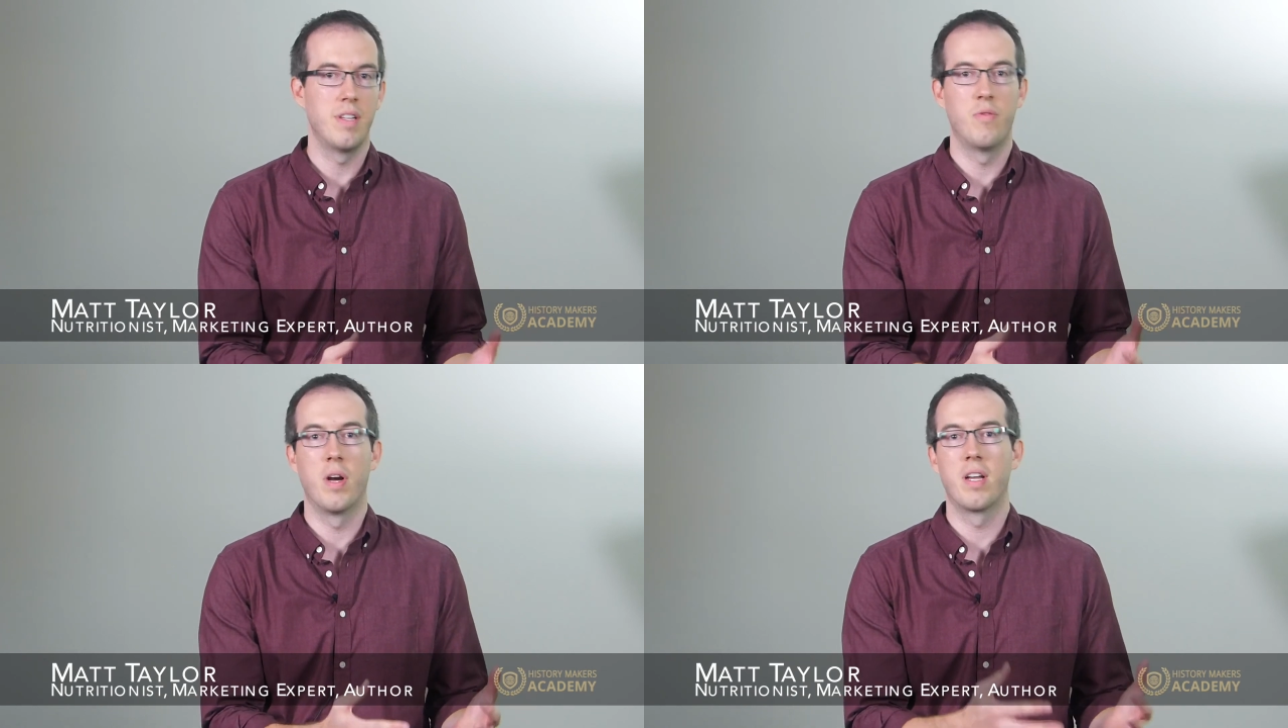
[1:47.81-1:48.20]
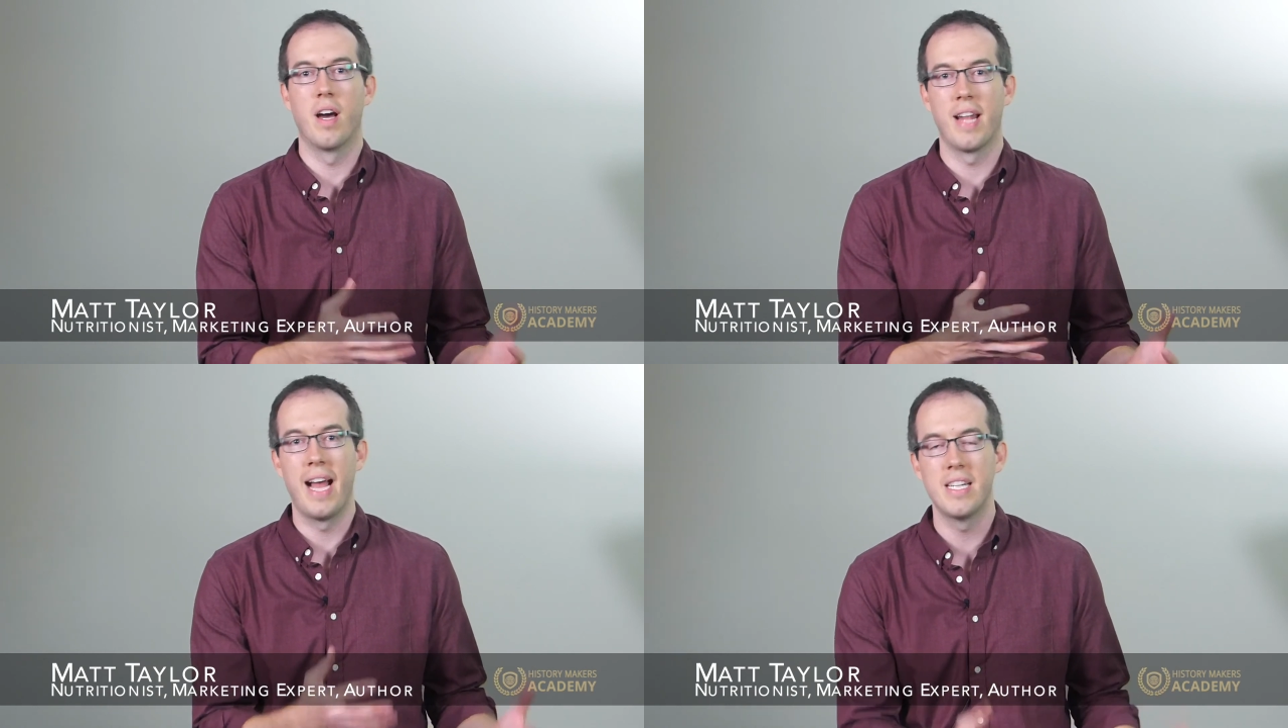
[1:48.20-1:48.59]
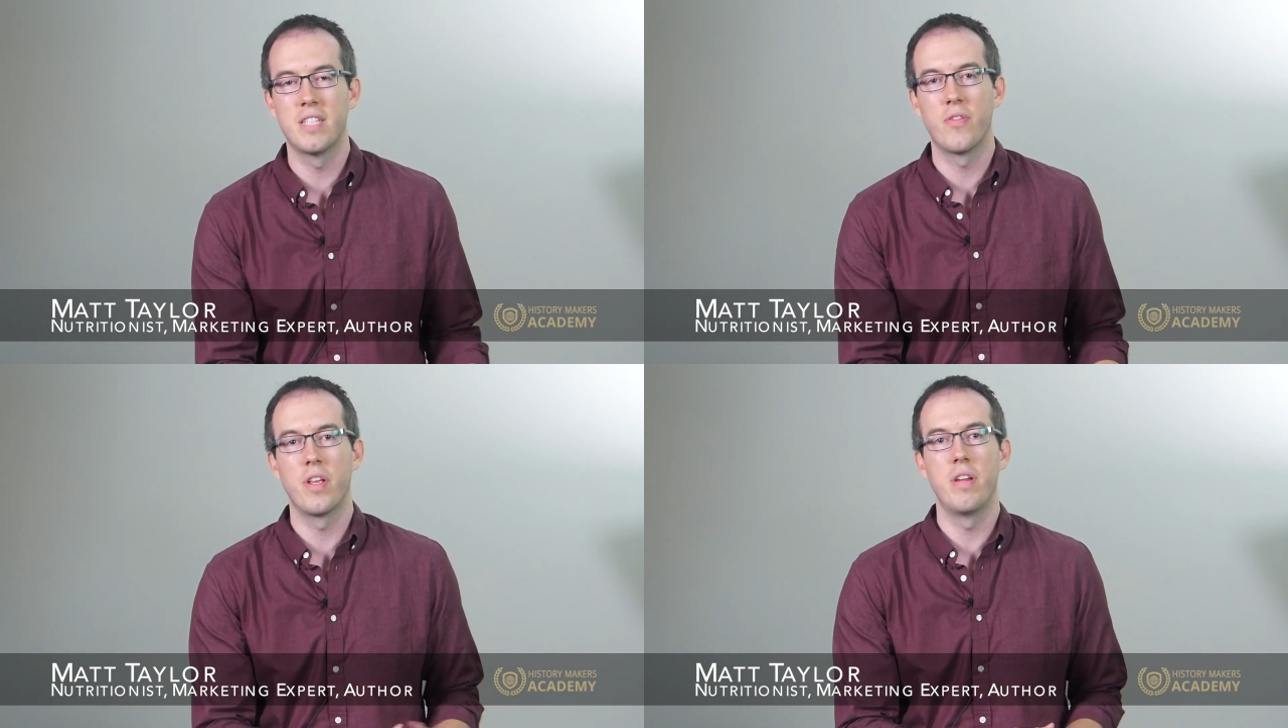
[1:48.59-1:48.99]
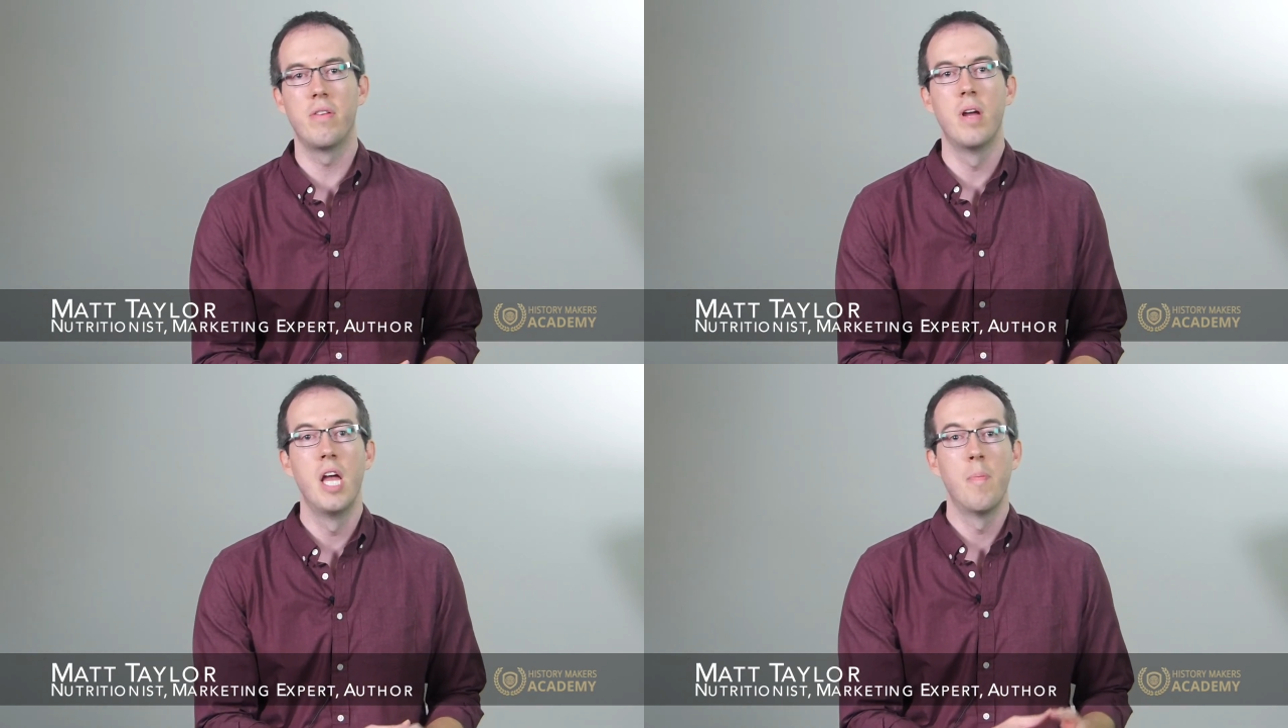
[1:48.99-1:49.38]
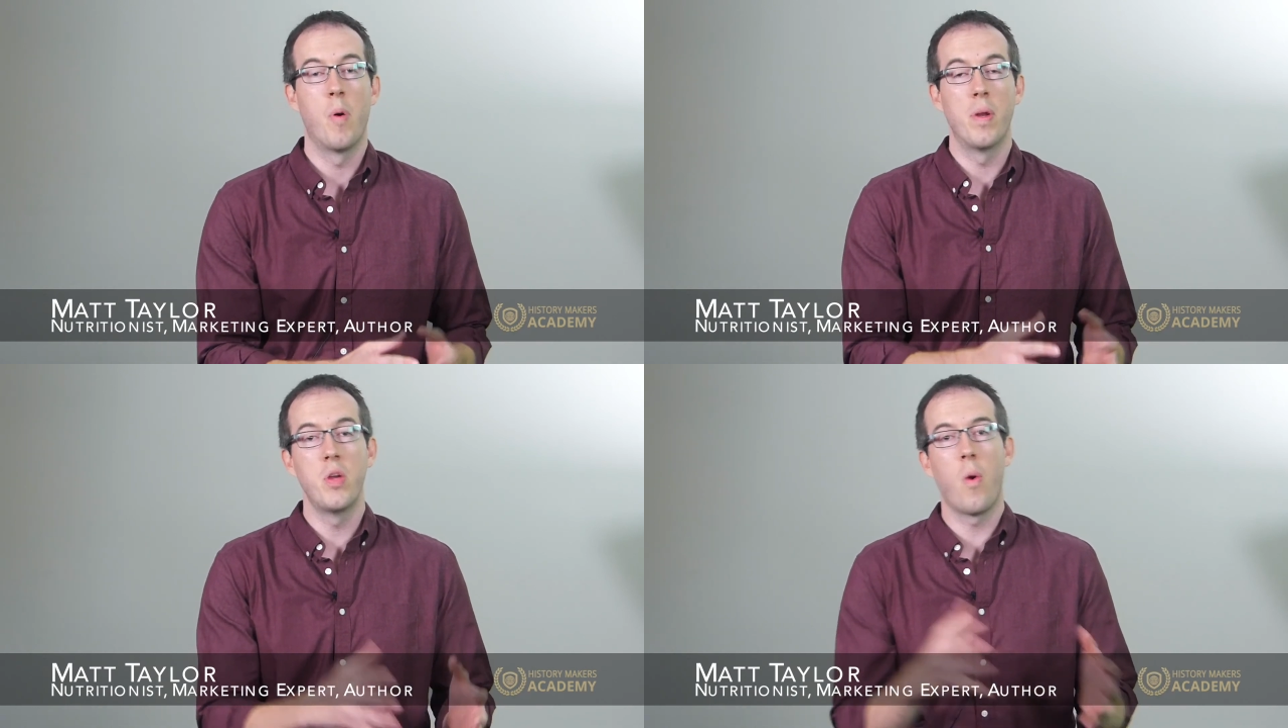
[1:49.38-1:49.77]
of what God has for you, but
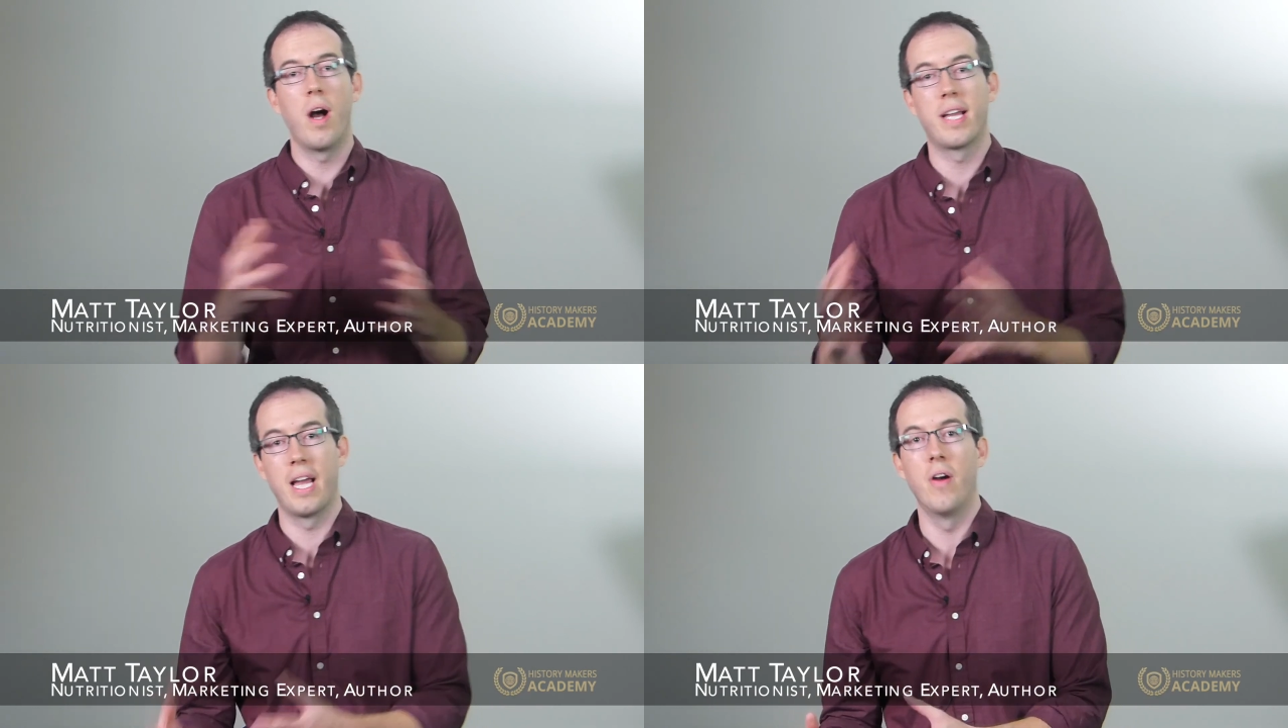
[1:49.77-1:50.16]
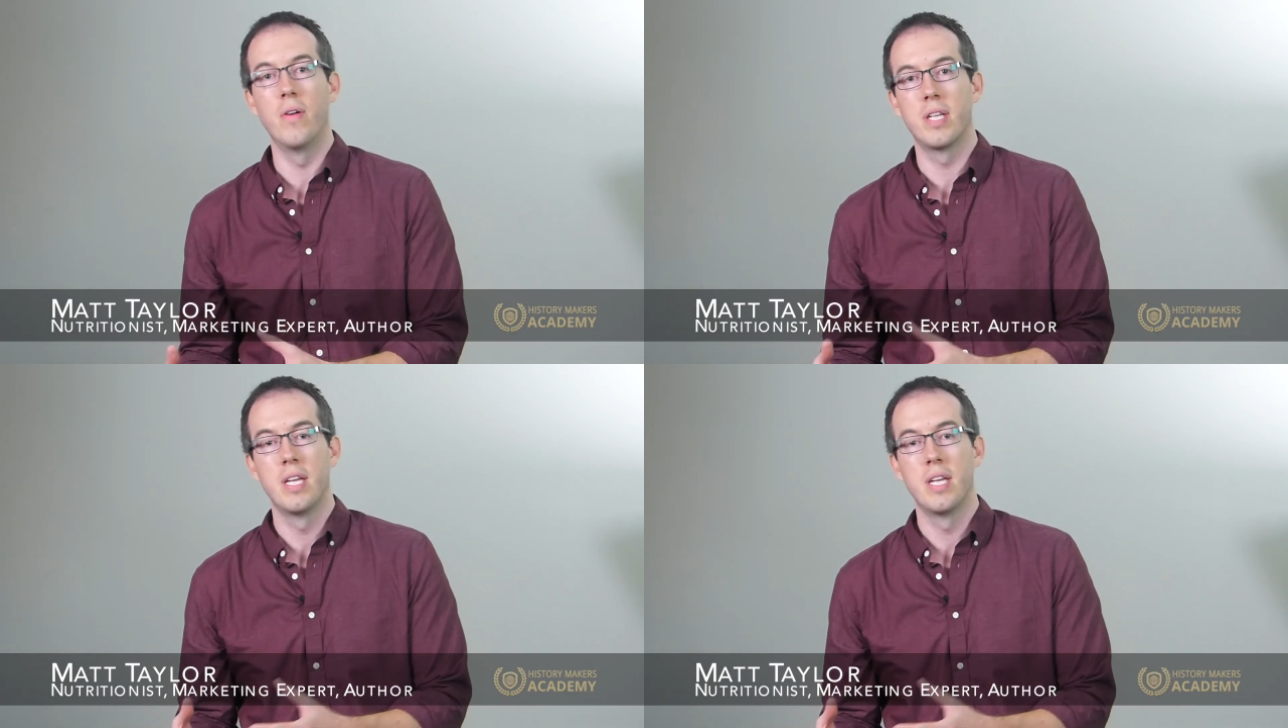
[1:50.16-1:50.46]
when you walk out,